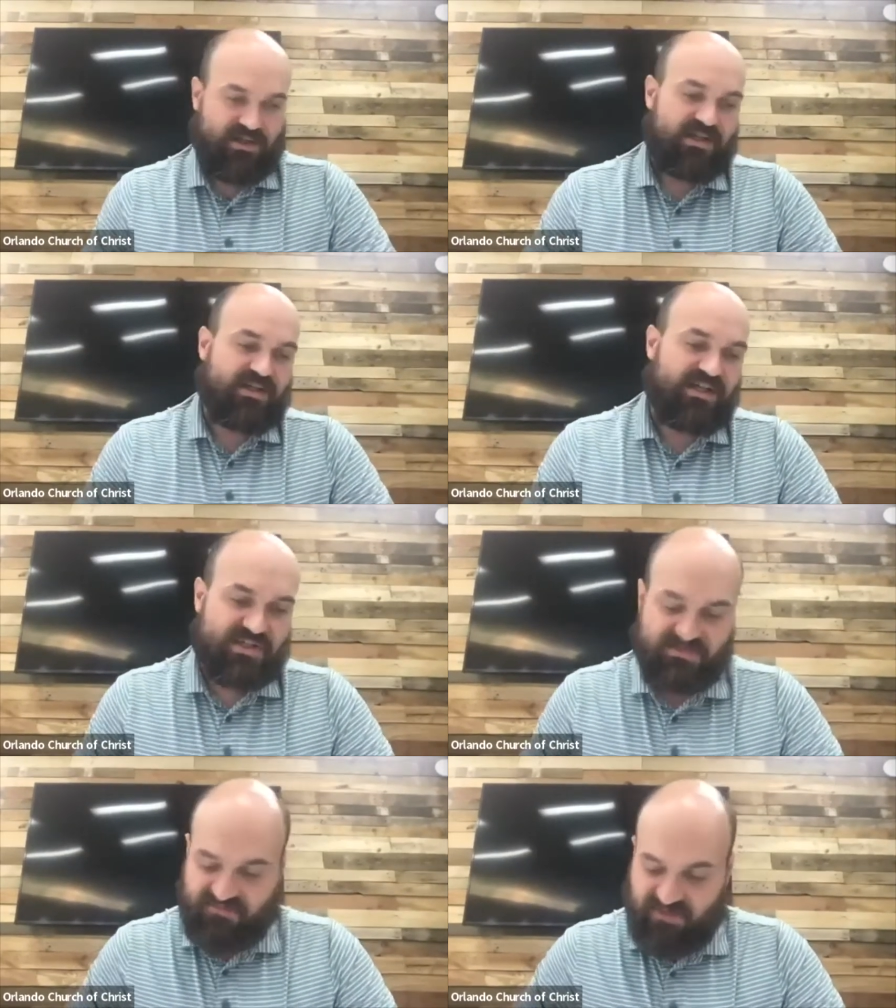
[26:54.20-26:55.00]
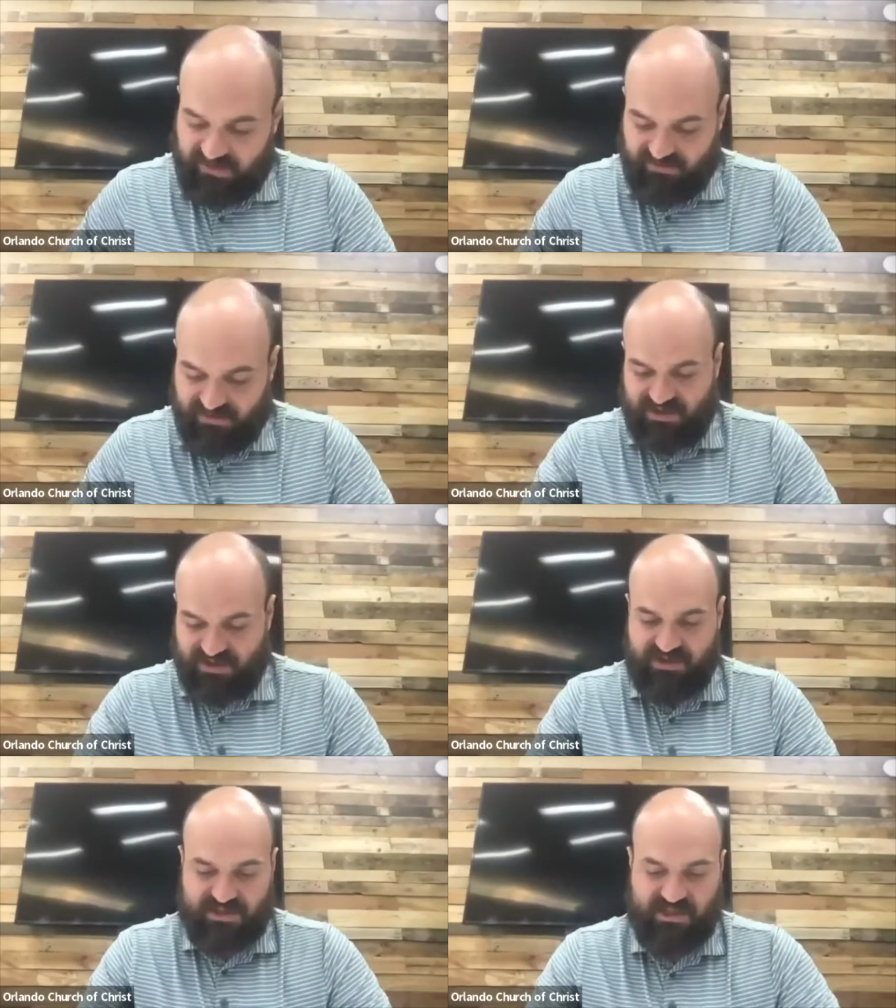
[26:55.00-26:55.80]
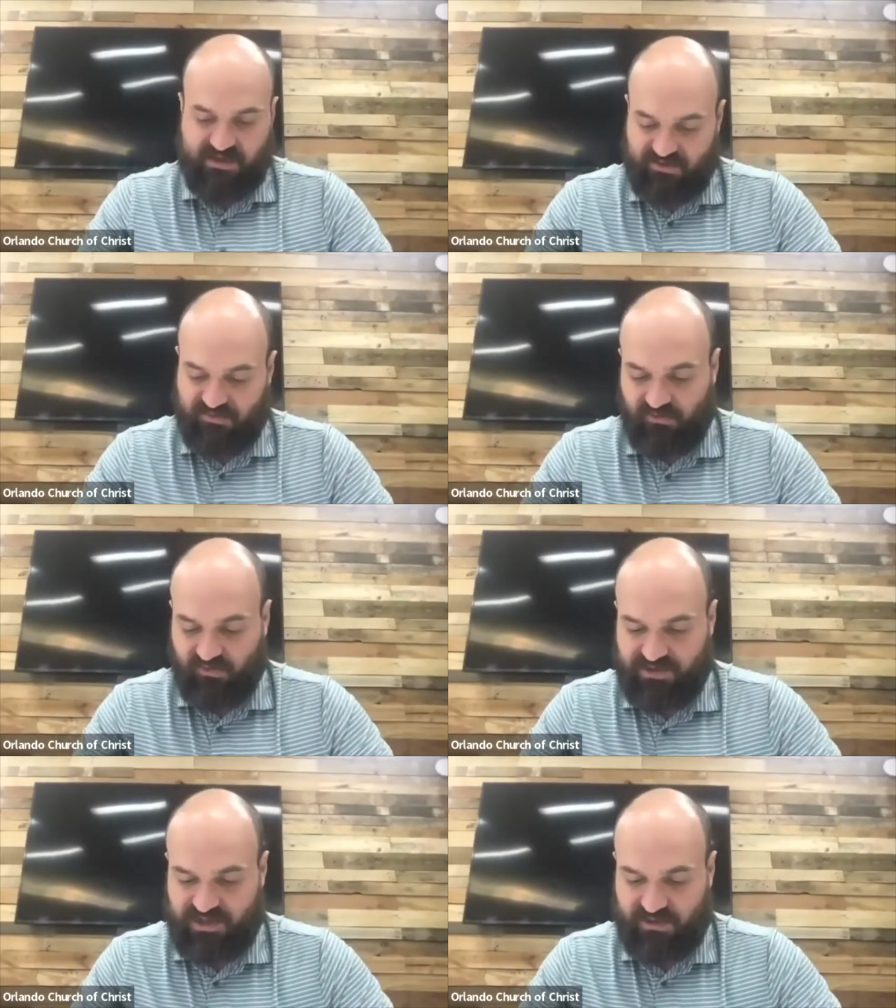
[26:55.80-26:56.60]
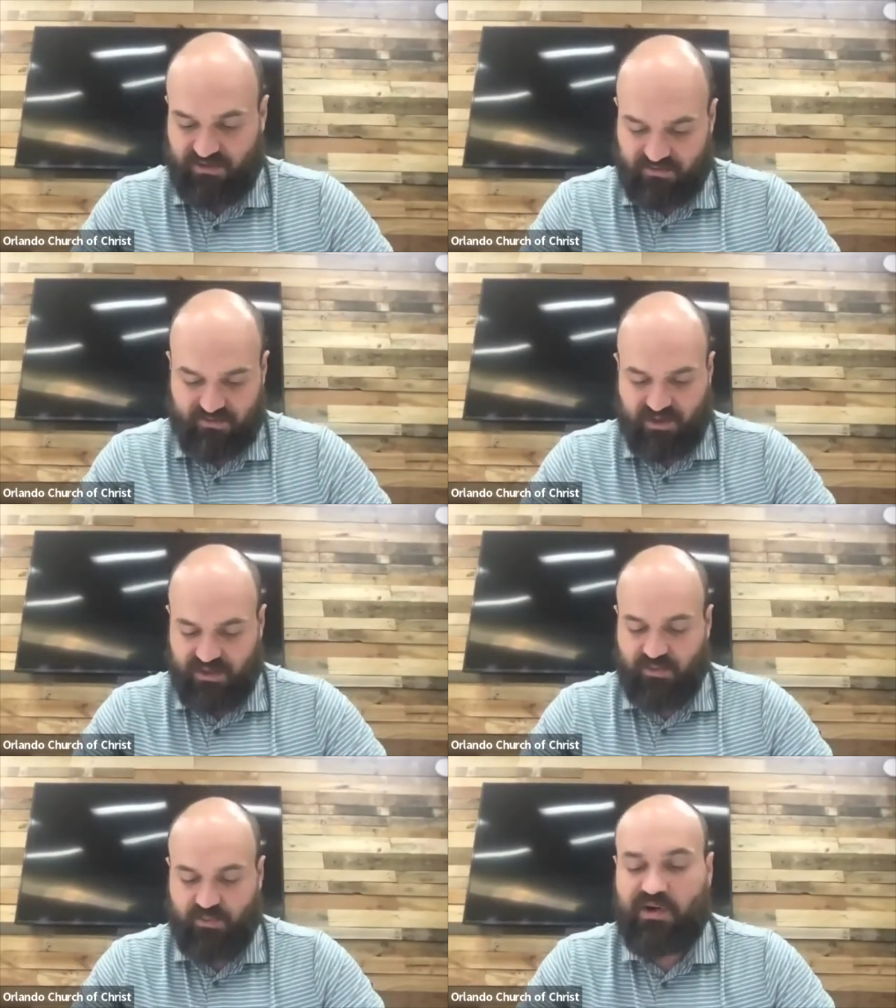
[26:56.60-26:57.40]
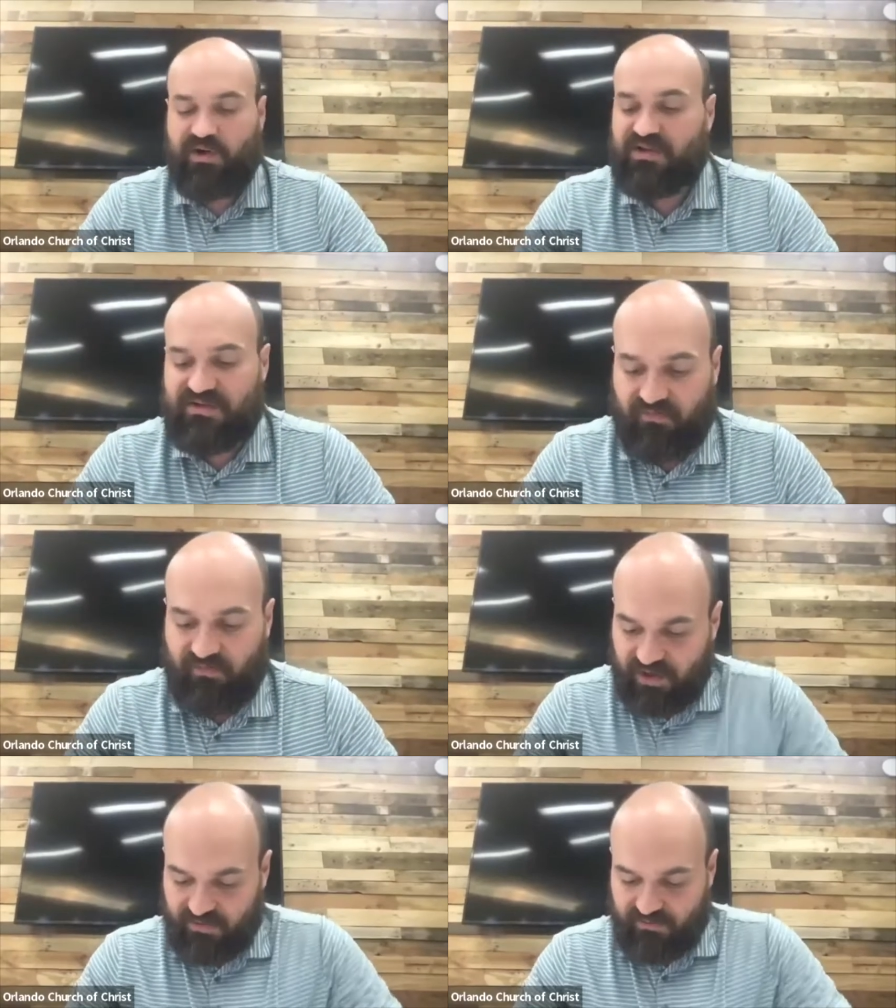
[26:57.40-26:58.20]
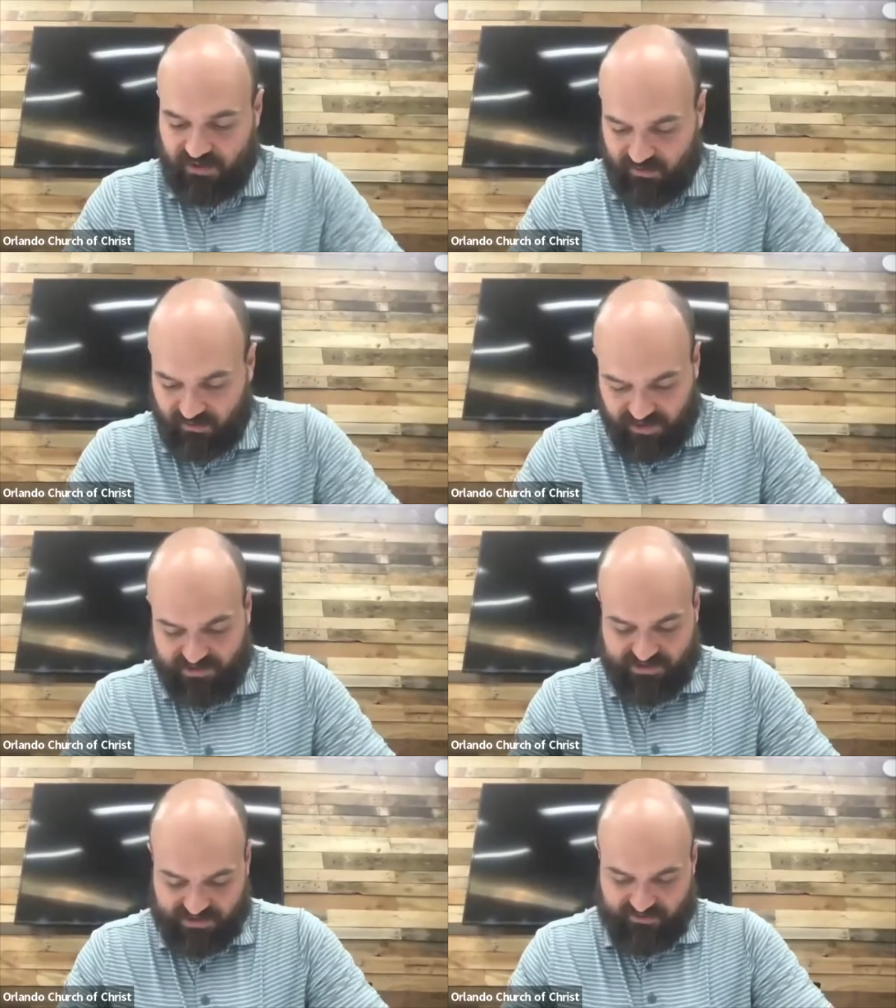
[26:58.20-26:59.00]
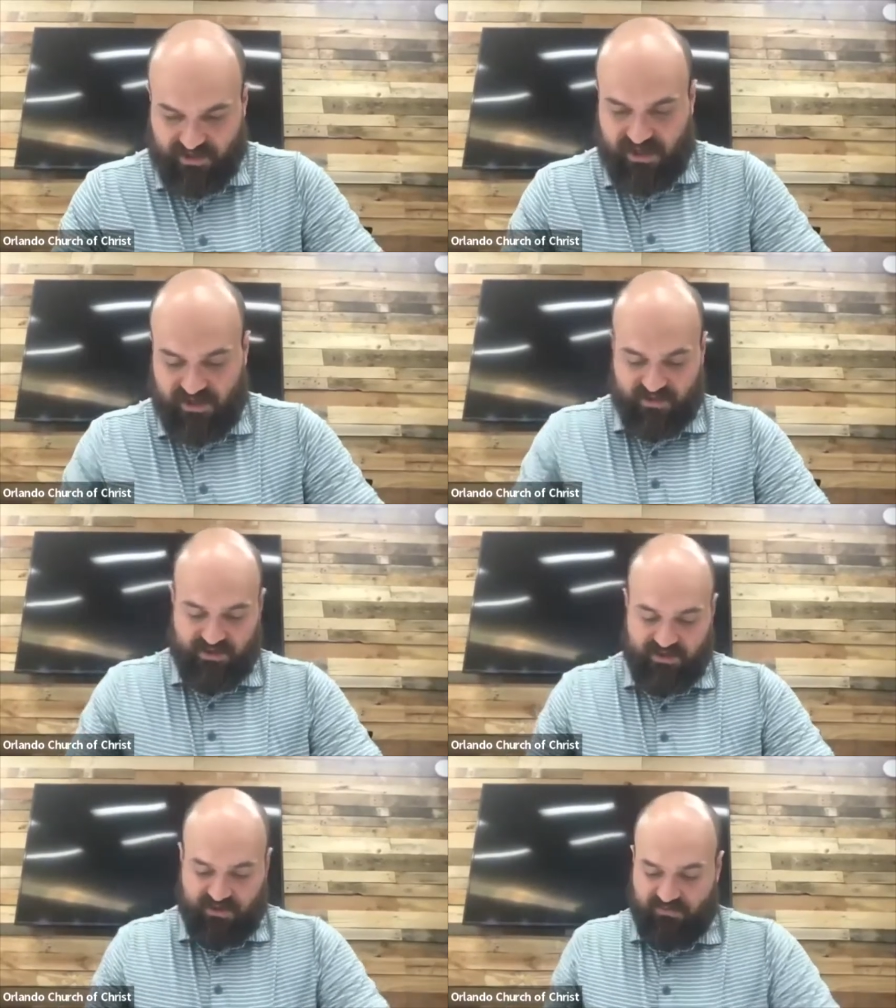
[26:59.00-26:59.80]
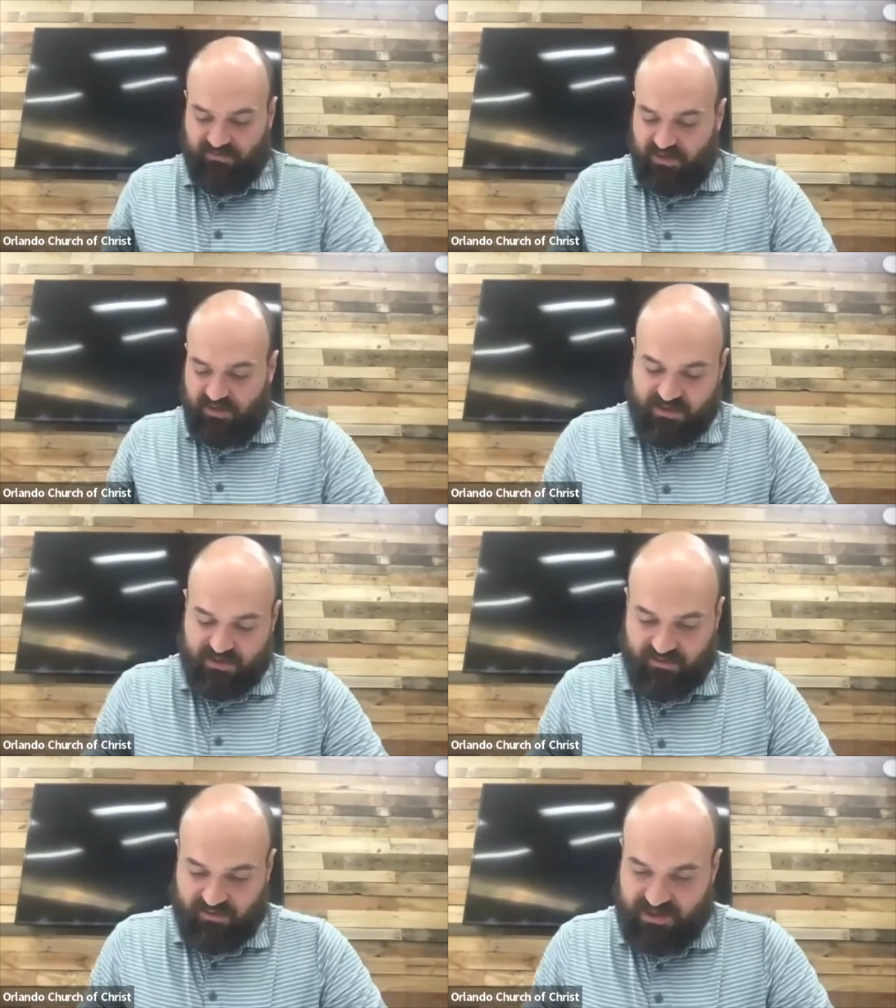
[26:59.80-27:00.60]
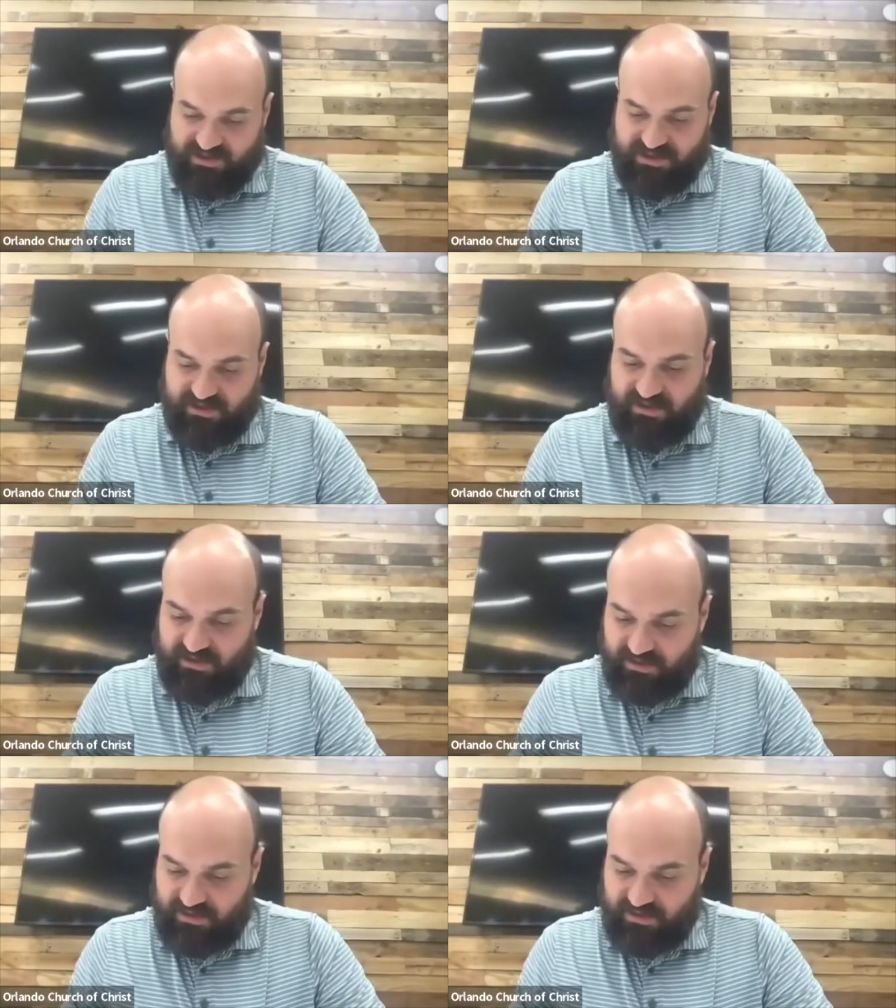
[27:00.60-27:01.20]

Galatians five, verse thirteen through fourteen. What in the world is freedom in Christ, right? Freedom in Christ.